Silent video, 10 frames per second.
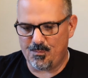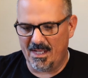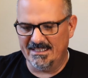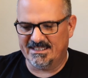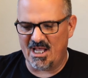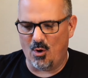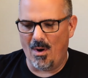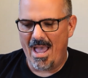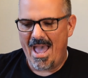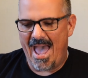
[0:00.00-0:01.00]
And
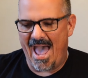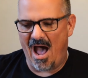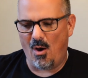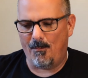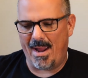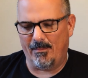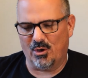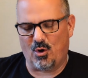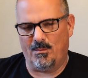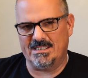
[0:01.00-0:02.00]
so how Pamela
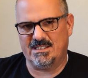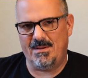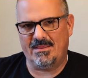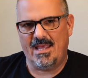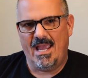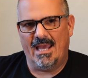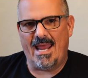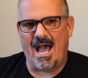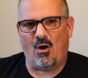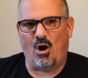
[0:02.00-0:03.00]
Coleman Smith and
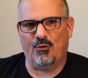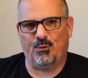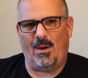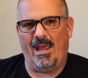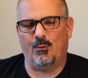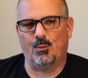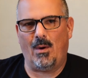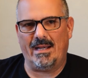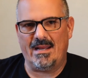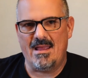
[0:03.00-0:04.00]
how Arthur Edward
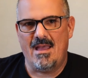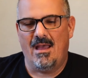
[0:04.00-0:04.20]
Waite